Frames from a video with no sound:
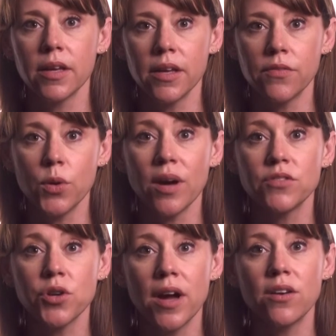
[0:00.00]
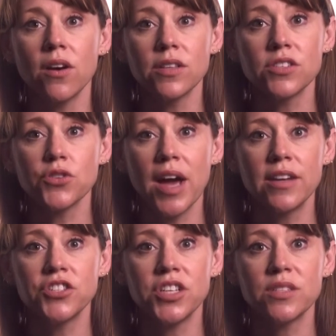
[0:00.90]
If you have tried all the
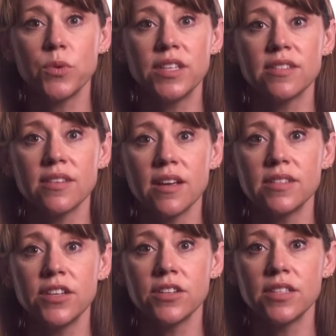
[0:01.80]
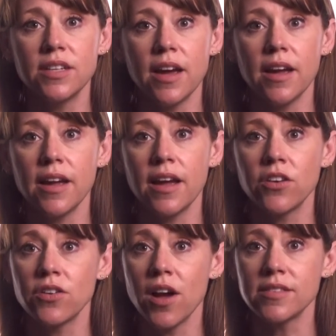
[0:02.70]
strategies we discussed here today and
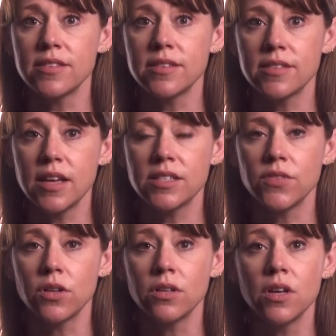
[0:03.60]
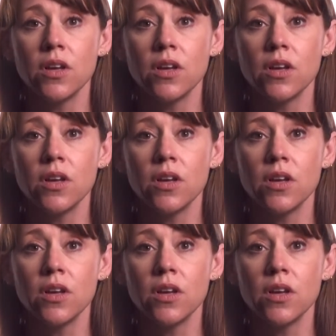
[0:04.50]
are not successful,